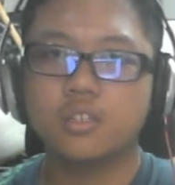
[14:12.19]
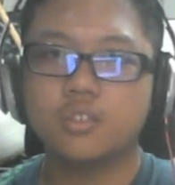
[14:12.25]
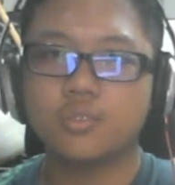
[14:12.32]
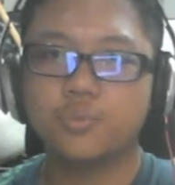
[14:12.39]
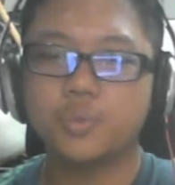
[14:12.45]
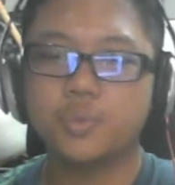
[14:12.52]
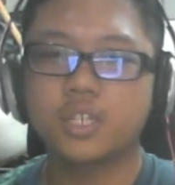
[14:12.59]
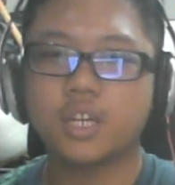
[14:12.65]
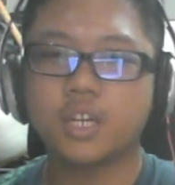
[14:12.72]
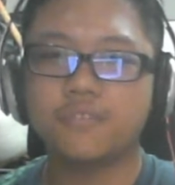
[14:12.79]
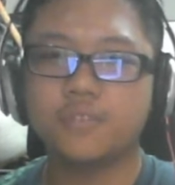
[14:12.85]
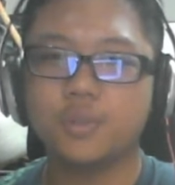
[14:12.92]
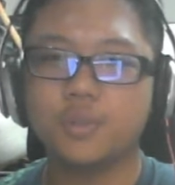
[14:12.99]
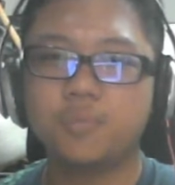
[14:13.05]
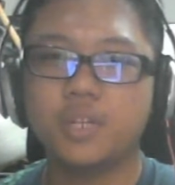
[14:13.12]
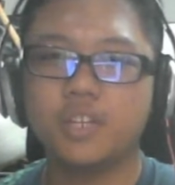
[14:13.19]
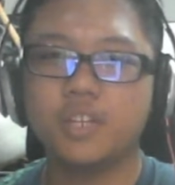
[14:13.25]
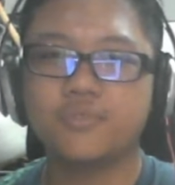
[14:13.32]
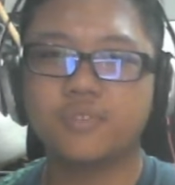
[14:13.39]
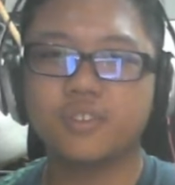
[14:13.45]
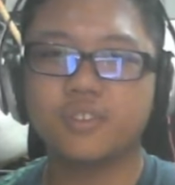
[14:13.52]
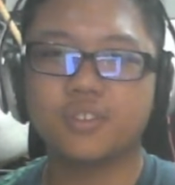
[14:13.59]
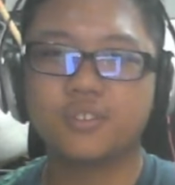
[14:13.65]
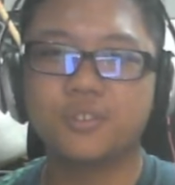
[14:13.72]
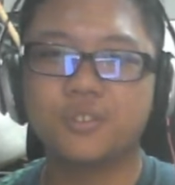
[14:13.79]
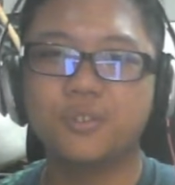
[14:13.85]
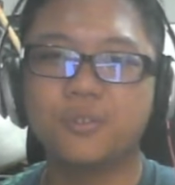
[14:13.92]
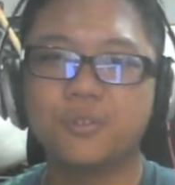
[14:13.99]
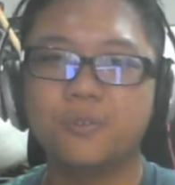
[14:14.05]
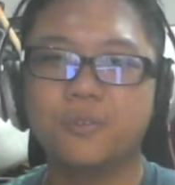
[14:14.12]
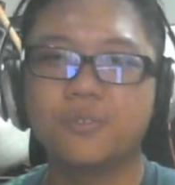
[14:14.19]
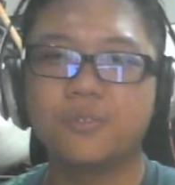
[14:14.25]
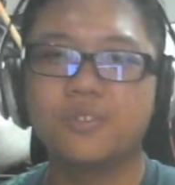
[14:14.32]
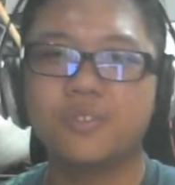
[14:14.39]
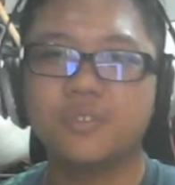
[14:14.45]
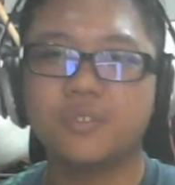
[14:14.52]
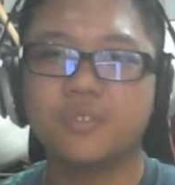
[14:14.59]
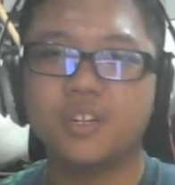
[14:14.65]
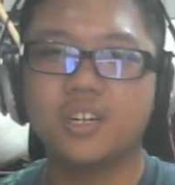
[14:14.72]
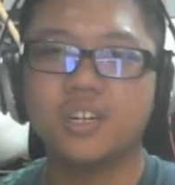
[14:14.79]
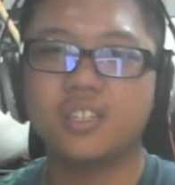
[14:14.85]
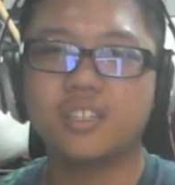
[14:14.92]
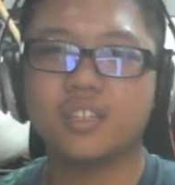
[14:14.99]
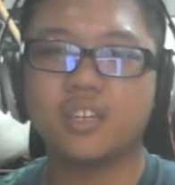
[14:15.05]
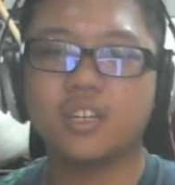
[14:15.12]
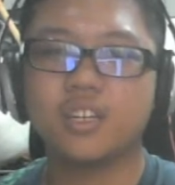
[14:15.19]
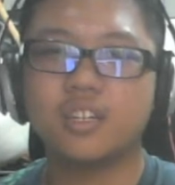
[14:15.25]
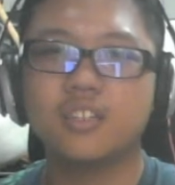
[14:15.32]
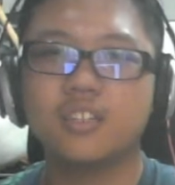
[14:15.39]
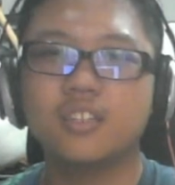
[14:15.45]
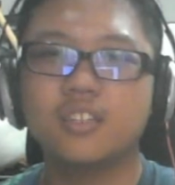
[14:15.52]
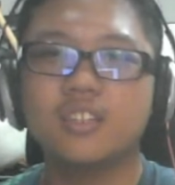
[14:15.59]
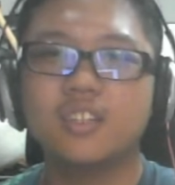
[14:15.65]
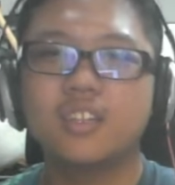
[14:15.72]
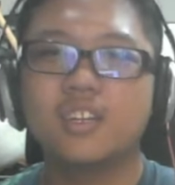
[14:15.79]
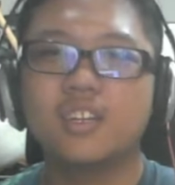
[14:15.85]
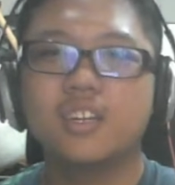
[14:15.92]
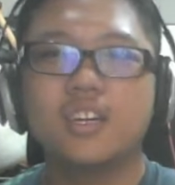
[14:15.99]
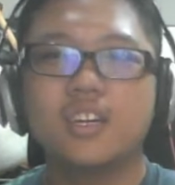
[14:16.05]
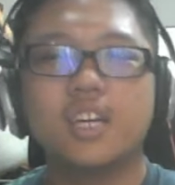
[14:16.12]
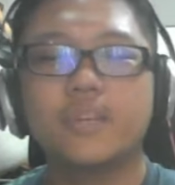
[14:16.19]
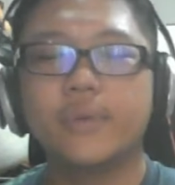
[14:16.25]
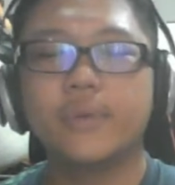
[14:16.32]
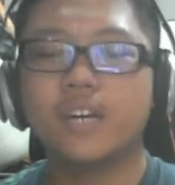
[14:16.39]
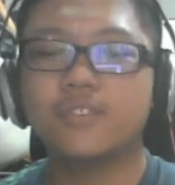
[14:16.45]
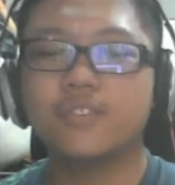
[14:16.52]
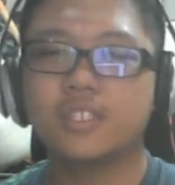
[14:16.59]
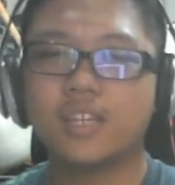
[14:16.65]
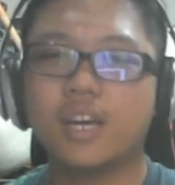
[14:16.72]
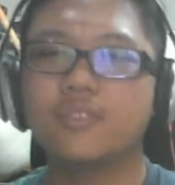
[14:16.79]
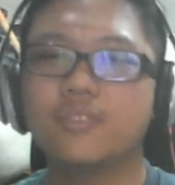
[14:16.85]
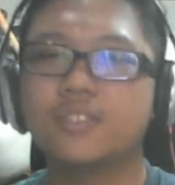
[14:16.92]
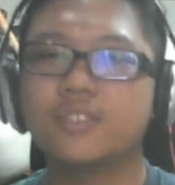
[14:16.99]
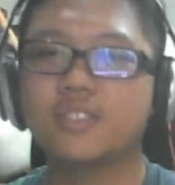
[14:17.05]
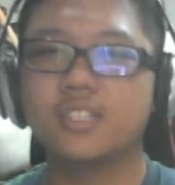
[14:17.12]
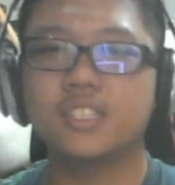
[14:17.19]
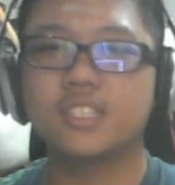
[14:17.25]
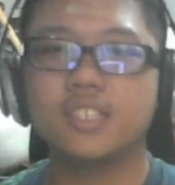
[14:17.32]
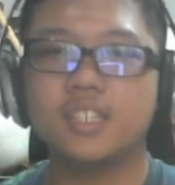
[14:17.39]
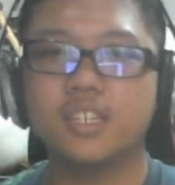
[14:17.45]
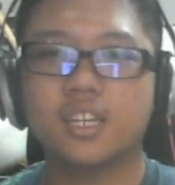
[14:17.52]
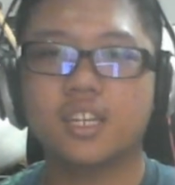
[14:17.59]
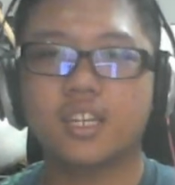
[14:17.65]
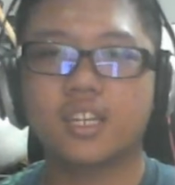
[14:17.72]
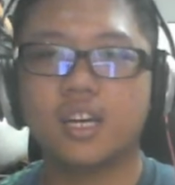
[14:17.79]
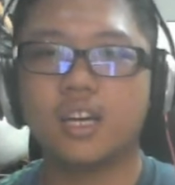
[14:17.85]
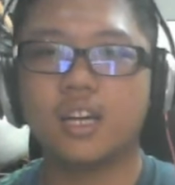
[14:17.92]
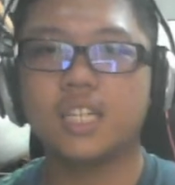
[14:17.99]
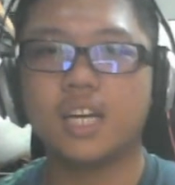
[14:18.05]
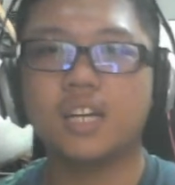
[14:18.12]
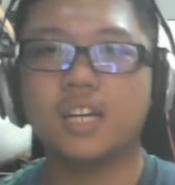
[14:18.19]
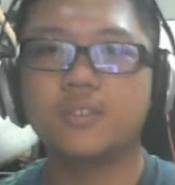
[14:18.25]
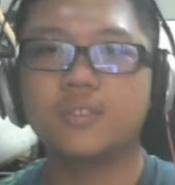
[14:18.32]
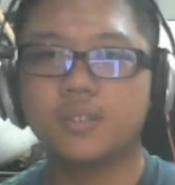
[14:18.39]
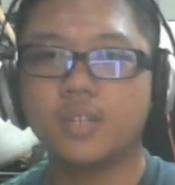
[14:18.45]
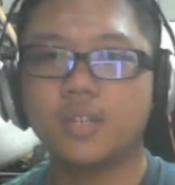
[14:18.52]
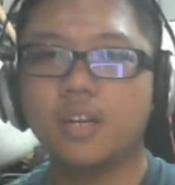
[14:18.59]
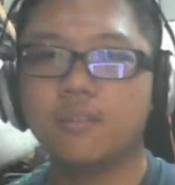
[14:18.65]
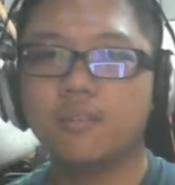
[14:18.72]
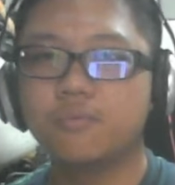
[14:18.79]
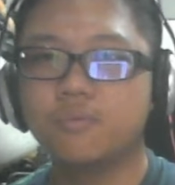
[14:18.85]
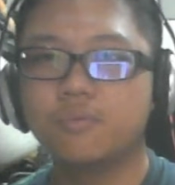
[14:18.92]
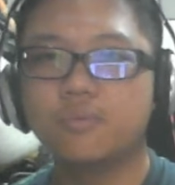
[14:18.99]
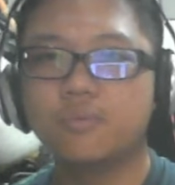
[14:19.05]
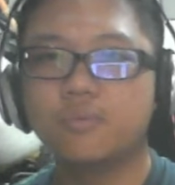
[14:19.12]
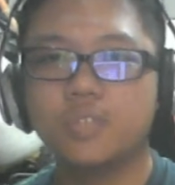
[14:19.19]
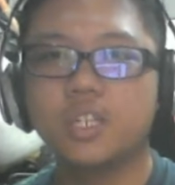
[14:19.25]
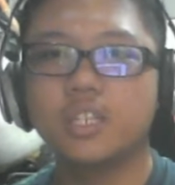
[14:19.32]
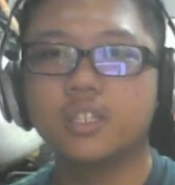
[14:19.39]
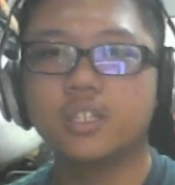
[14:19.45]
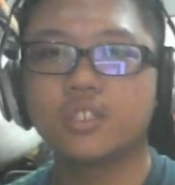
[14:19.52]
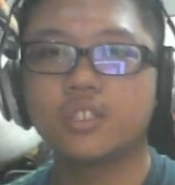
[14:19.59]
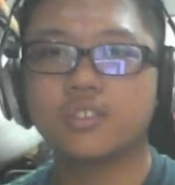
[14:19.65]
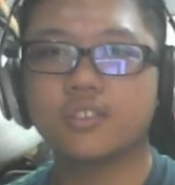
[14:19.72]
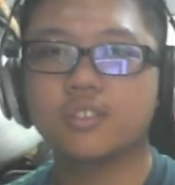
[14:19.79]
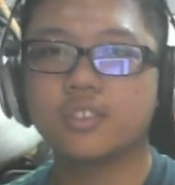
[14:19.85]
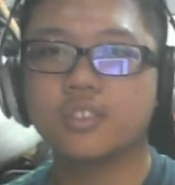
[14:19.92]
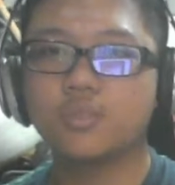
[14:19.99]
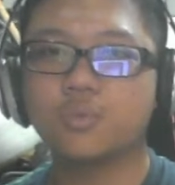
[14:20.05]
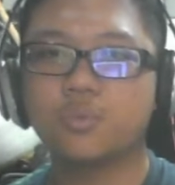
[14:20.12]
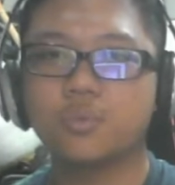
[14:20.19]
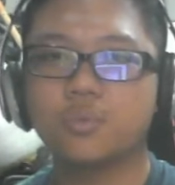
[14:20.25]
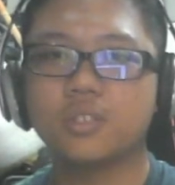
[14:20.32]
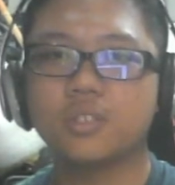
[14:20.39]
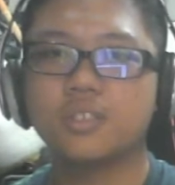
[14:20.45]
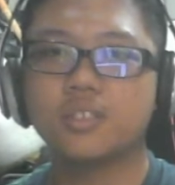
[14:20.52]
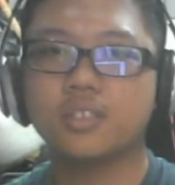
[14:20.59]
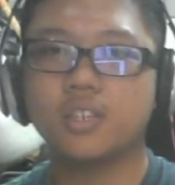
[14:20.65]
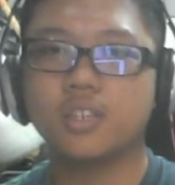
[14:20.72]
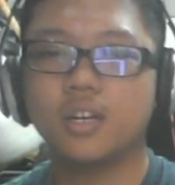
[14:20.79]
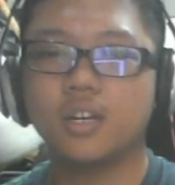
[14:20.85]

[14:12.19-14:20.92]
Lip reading: the weak have no place for Haku. What the hell? Anyway, I was gonna say, like, I really need to see who this